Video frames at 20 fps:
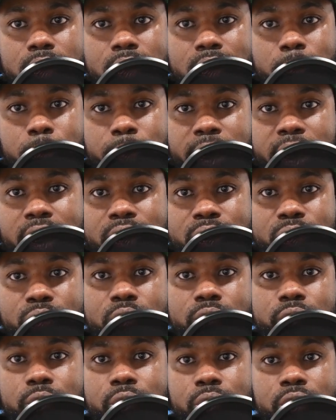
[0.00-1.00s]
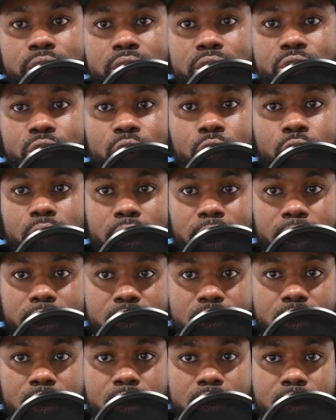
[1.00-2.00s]
Panthersville. This is all like
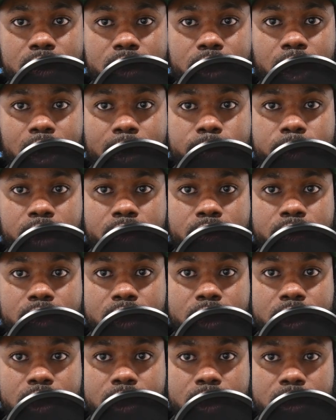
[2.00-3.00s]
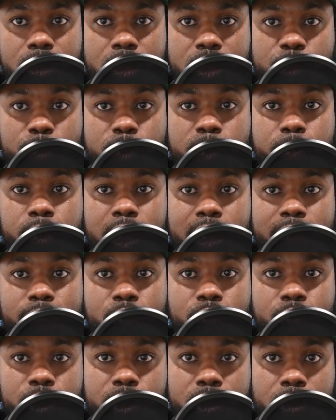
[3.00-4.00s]
southern DeKalb County has been black
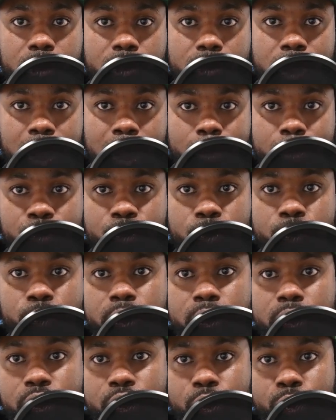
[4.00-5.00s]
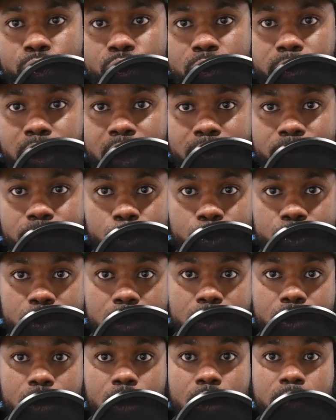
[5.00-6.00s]
for a very long time. If you read the Souls of Black Folks,
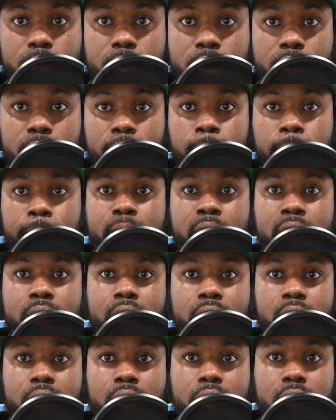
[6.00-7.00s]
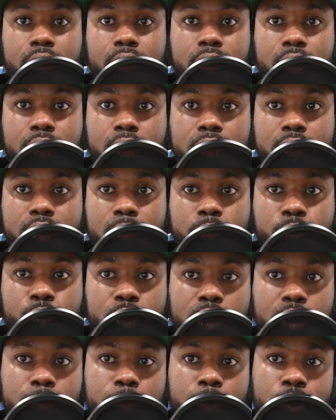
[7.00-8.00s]
they talk about
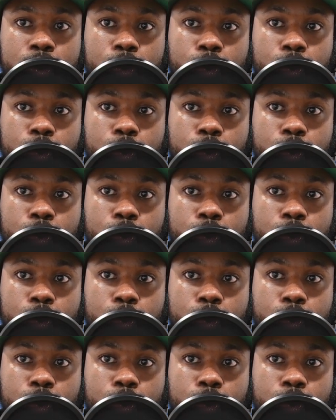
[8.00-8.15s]
W.E.B.